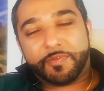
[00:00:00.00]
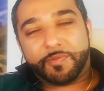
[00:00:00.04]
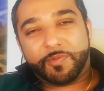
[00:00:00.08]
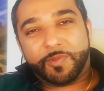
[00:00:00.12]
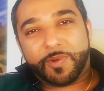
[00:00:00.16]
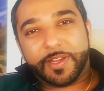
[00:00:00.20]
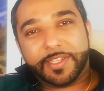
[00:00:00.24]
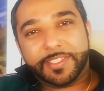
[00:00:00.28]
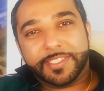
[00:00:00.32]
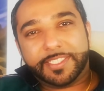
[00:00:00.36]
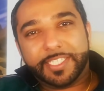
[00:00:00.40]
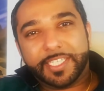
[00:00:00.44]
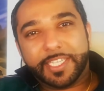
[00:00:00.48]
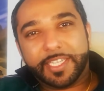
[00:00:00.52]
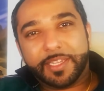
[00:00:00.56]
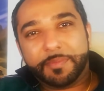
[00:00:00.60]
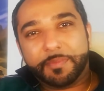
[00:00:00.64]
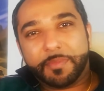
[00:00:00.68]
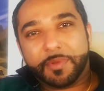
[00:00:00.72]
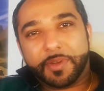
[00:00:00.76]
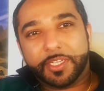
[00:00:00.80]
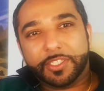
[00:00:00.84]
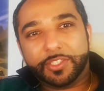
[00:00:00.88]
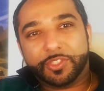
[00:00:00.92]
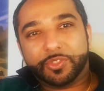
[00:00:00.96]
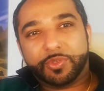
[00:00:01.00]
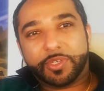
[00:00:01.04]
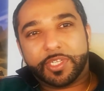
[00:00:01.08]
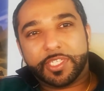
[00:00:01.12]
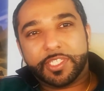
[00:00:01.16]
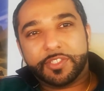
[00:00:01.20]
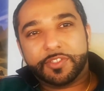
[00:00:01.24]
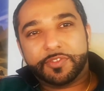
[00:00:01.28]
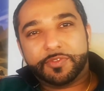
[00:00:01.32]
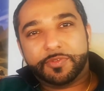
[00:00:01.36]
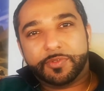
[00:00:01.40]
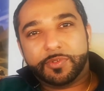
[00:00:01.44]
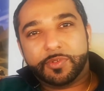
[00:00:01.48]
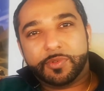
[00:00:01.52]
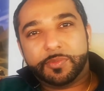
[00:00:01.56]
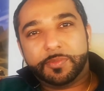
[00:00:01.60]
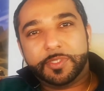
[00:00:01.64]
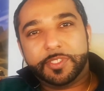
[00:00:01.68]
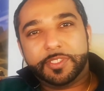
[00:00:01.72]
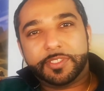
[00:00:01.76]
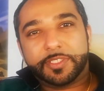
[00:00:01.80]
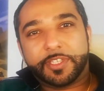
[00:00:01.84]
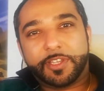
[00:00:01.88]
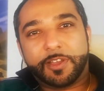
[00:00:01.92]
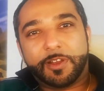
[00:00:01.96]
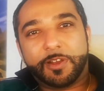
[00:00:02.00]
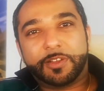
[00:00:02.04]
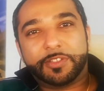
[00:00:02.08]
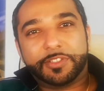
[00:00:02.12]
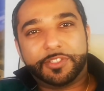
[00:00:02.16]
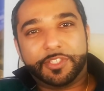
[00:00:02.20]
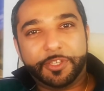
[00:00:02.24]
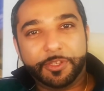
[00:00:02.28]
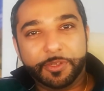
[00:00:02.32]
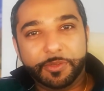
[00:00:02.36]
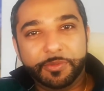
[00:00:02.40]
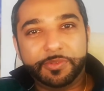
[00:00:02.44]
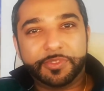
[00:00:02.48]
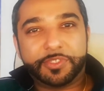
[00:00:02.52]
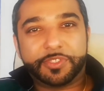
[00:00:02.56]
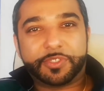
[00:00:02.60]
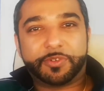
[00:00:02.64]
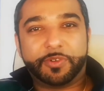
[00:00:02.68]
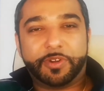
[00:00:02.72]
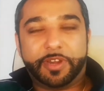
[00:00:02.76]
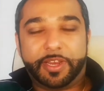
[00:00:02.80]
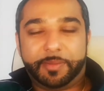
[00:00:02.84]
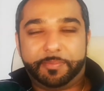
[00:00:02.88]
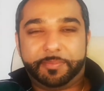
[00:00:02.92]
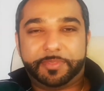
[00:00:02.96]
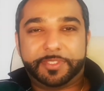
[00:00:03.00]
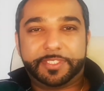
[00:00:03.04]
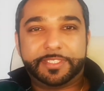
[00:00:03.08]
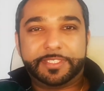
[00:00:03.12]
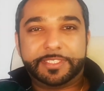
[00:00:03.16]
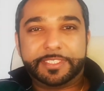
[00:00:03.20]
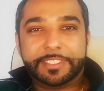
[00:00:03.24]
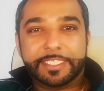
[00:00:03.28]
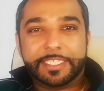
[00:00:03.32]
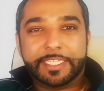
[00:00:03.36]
writing my Transformers cartoon script.